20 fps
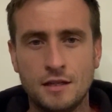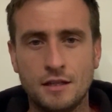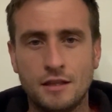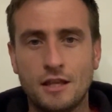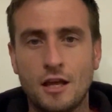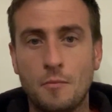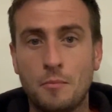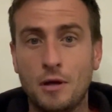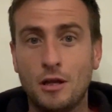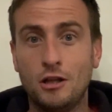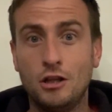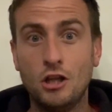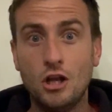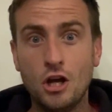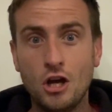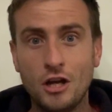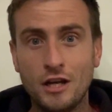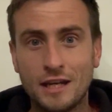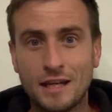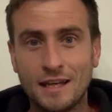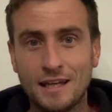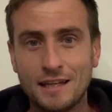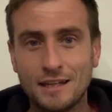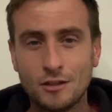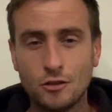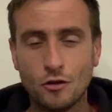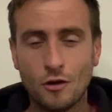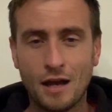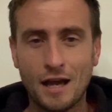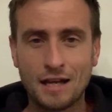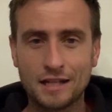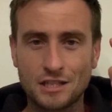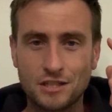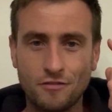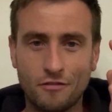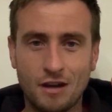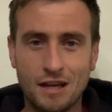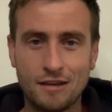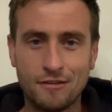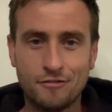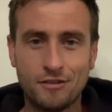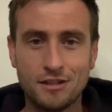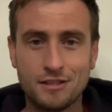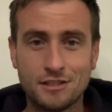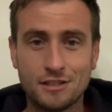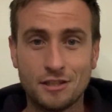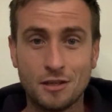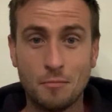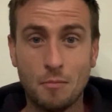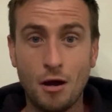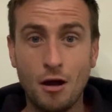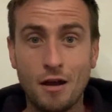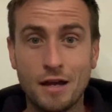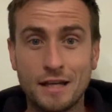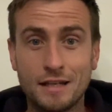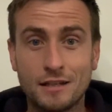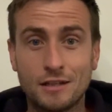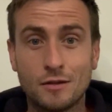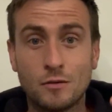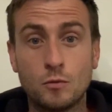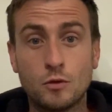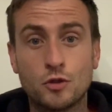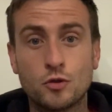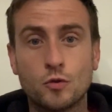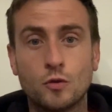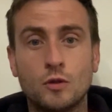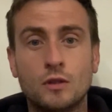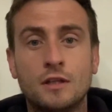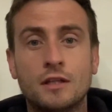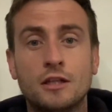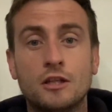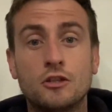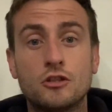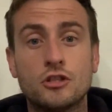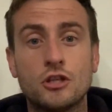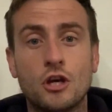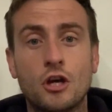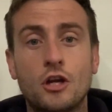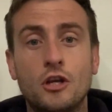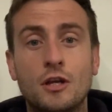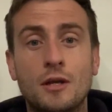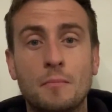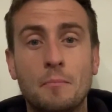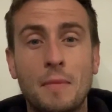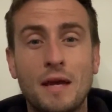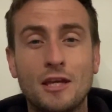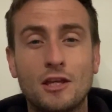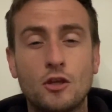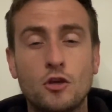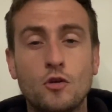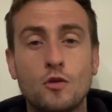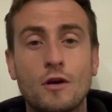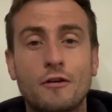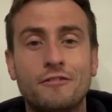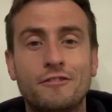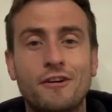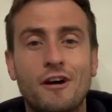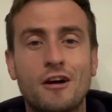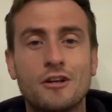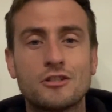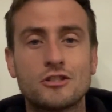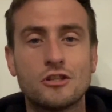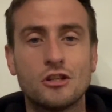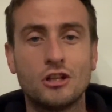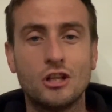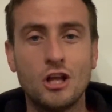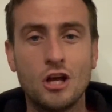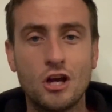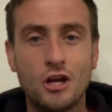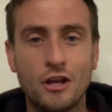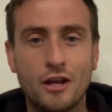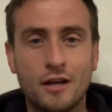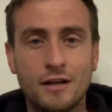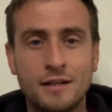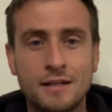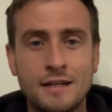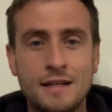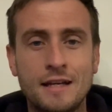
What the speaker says: Now, by learning it, you're activating the mind, which will in turn make you a faster learner.